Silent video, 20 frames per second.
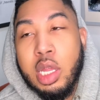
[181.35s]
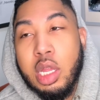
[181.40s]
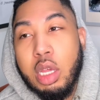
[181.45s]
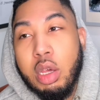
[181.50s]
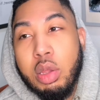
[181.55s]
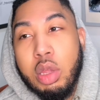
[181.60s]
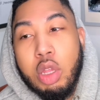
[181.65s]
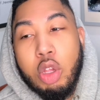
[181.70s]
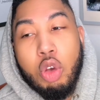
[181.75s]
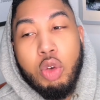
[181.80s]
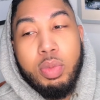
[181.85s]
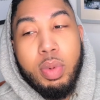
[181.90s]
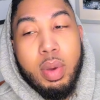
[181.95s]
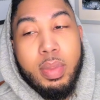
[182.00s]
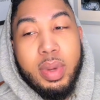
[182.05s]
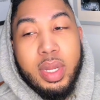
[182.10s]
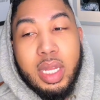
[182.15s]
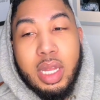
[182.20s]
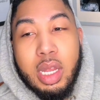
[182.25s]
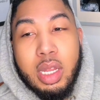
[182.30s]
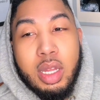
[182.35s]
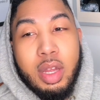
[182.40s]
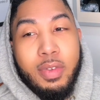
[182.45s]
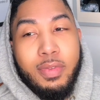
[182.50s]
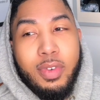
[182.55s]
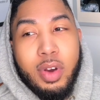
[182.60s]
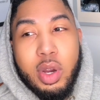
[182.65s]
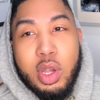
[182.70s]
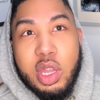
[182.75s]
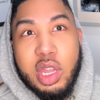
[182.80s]
so stupid. But the
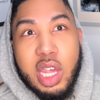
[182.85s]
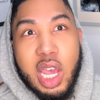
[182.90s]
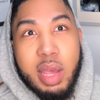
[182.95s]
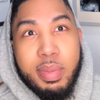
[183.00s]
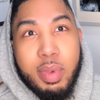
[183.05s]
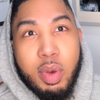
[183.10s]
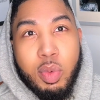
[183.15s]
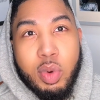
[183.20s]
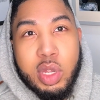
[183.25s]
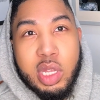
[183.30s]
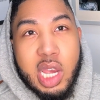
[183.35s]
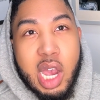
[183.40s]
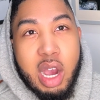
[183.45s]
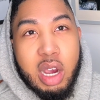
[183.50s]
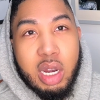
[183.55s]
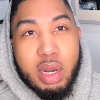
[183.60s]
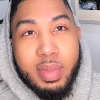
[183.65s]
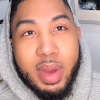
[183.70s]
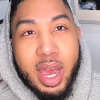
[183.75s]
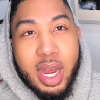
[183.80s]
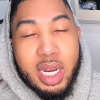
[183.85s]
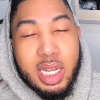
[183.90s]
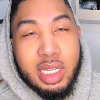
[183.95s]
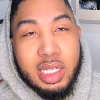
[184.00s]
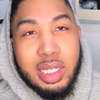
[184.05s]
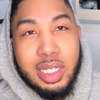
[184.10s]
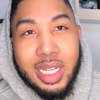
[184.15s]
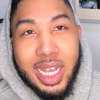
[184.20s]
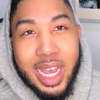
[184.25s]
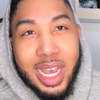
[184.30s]
first segment we're talking about
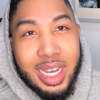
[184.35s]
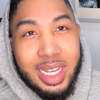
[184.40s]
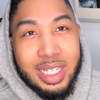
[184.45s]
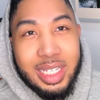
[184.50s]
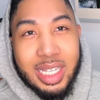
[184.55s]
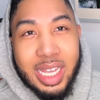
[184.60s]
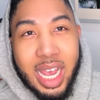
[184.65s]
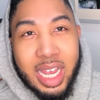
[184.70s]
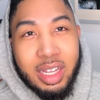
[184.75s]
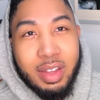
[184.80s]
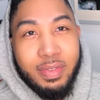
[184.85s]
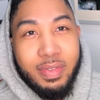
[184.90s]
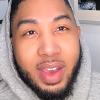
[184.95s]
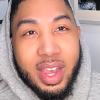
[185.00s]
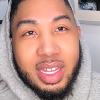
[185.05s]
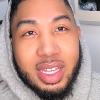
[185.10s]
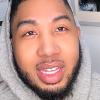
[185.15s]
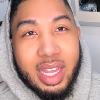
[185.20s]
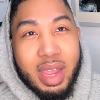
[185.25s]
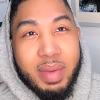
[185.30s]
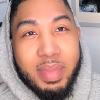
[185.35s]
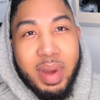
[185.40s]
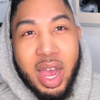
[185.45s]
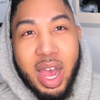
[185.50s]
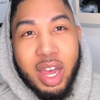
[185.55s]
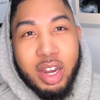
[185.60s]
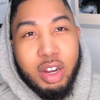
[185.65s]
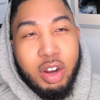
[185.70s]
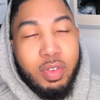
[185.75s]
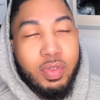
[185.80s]
is sex, like the fact that they
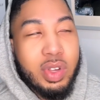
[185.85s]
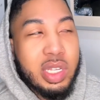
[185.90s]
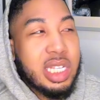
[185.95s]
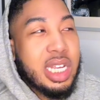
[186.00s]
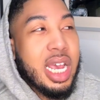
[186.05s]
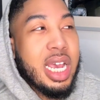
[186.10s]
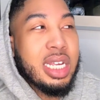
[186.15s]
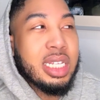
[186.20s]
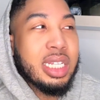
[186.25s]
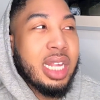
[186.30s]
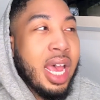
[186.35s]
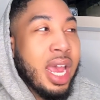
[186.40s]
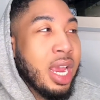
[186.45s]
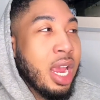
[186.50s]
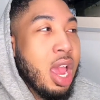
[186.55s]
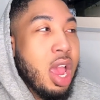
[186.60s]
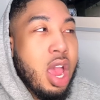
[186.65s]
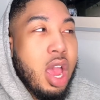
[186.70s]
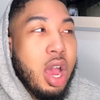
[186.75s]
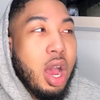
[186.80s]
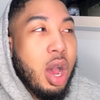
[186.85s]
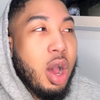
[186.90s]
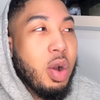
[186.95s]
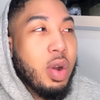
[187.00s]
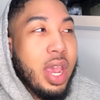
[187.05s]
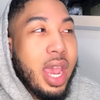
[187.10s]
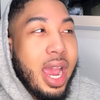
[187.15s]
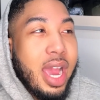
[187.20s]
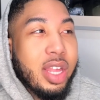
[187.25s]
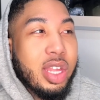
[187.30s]
bond over sex. Like,
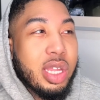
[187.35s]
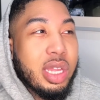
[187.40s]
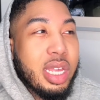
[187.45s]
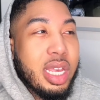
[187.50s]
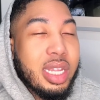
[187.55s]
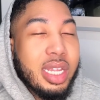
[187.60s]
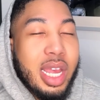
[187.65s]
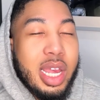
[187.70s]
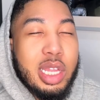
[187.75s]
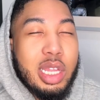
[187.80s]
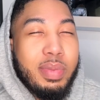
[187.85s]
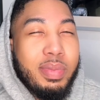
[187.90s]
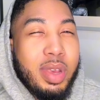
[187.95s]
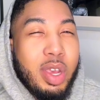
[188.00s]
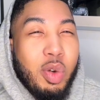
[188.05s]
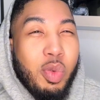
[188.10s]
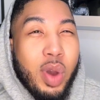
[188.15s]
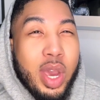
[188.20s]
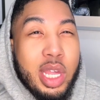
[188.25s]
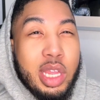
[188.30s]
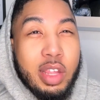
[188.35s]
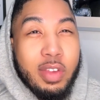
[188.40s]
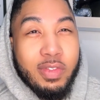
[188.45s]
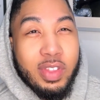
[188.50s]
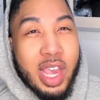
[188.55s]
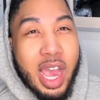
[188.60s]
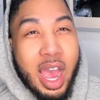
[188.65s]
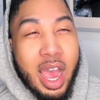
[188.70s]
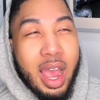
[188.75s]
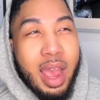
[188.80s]
okay, I just think that's a big waste of
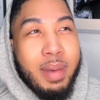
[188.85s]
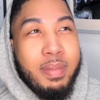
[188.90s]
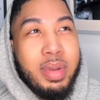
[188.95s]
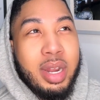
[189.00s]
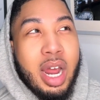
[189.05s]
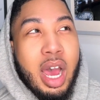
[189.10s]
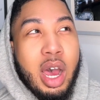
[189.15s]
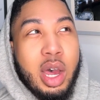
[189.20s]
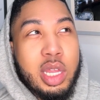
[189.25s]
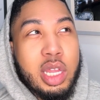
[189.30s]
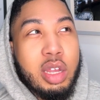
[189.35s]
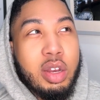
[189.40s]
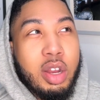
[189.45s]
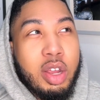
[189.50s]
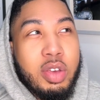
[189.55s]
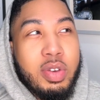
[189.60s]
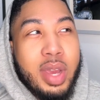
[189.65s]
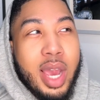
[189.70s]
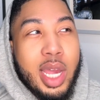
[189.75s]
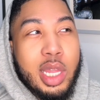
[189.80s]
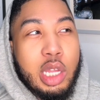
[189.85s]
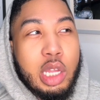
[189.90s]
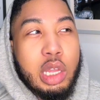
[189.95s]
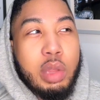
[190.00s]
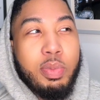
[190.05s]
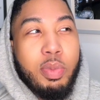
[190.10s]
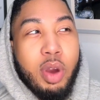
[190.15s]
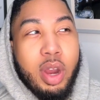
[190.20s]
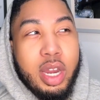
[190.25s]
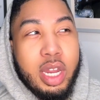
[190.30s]
time, but I also know you guys are
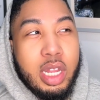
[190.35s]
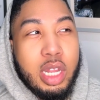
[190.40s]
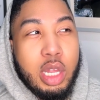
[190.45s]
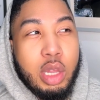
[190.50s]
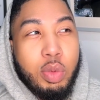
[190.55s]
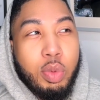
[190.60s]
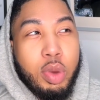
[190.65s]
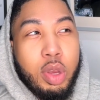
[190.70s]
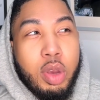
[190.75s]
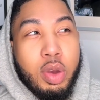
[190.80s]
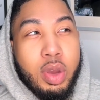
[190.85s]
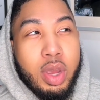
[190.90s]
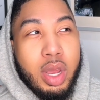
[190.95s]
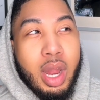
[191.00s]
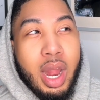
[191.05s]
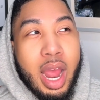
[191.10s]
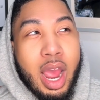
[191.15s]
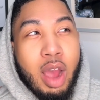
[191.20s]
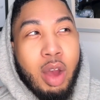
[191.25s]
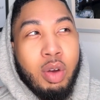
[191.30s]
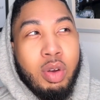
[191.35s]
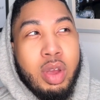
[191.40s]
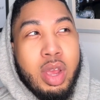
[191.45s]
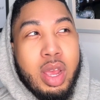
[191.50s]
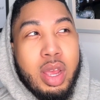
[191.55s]
spreading this reunion out